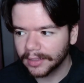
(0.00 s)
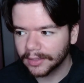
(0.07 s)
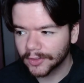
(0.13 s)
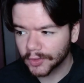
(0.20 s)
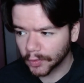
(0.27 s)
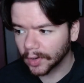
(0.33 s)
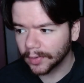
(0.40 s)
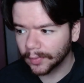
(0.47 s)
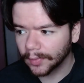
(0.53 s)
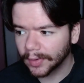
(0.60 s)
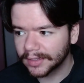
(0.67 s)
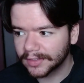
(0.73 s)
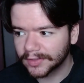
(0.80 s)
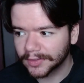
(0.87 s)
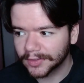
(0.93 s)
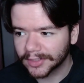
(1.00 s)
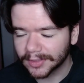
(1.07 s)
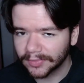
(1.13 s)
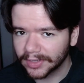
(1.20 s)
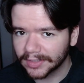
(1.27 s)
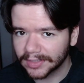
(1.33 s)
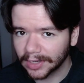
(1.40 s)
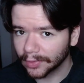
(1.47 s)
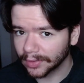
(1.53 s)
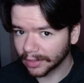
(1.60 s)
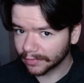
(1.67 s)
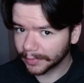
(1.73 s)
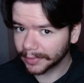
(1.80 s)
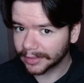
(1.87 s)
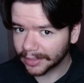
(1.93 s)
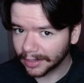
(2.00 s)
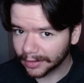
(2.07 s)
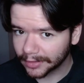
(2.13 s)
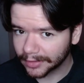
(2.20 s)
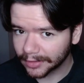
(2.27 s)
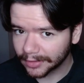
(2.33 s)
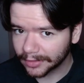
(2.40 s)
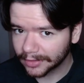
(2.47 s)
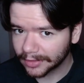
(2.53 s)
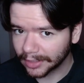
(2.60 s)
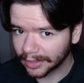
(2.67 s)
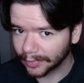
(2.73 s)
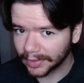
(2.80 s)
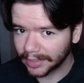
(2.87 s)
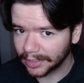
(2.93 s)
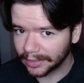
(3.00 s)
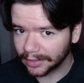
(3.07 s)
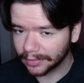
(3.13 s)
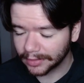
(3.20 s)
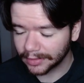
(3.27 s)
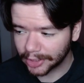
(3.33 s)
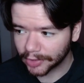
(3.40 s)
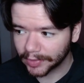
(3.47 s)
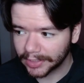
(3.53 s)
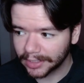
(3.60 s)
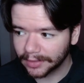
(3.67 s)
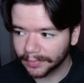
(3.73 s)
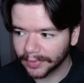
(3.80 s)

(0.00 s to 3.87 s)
story wise, there's some things I don't love about the characters and the way they get treated,